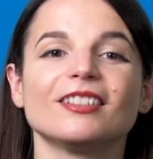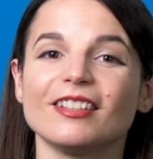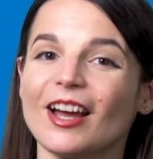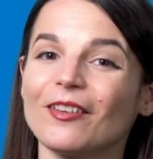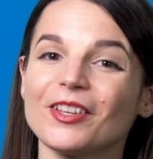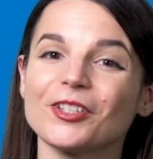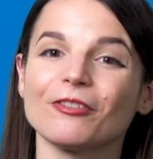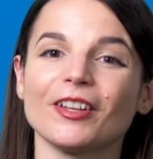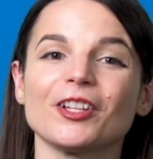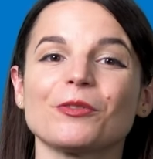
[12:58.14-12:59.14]
Now that you're
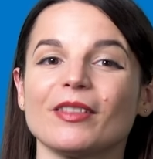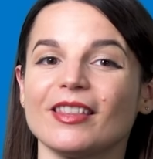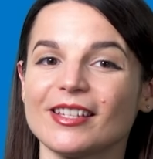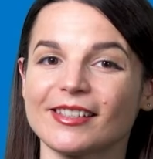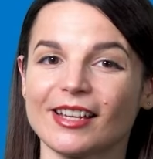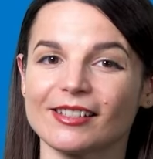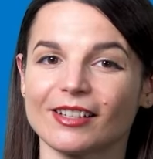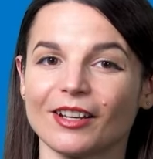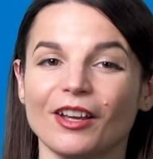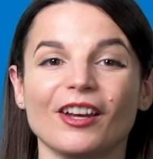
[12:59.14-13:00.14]
finished with this
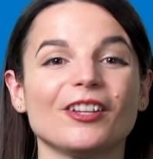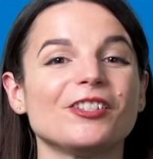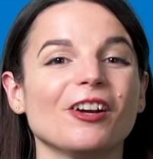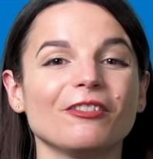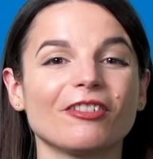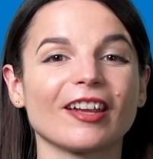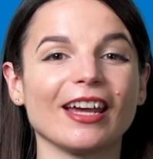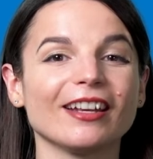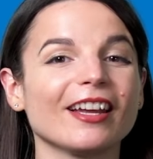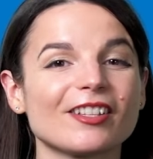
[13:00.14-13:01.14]
lesson, don't
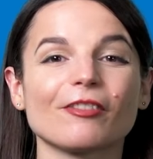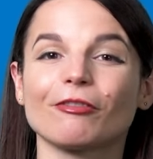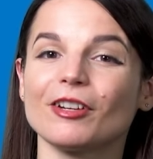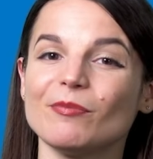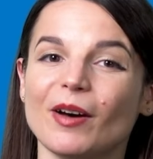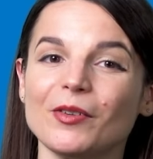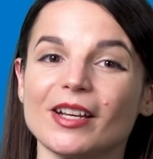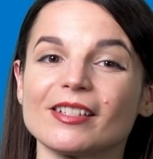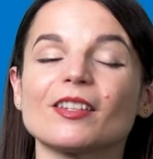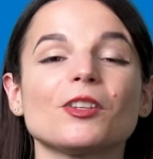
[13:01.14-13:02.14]
forget, as a free
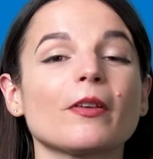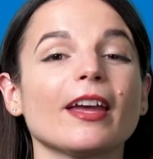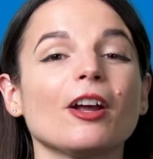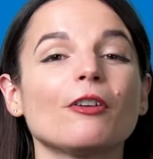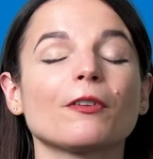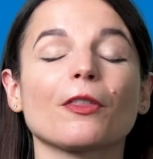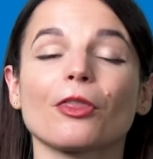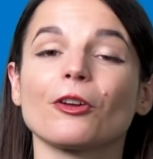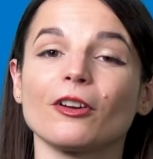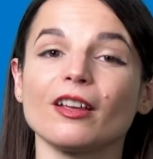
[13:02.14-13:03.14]
bonus, you get over
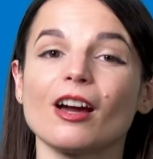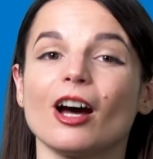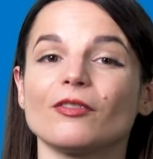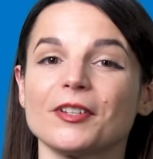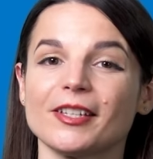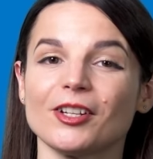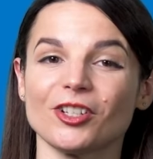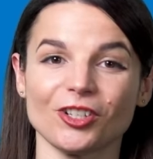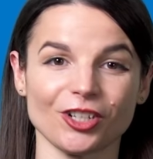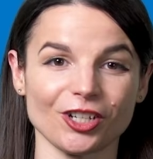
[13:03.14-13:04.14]
30
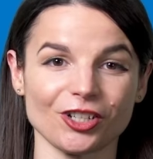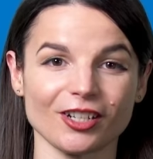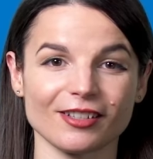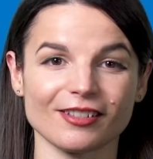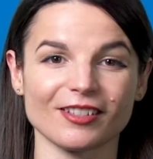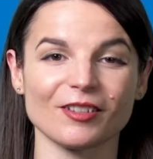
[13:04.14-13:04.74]
conversation cheat sheets,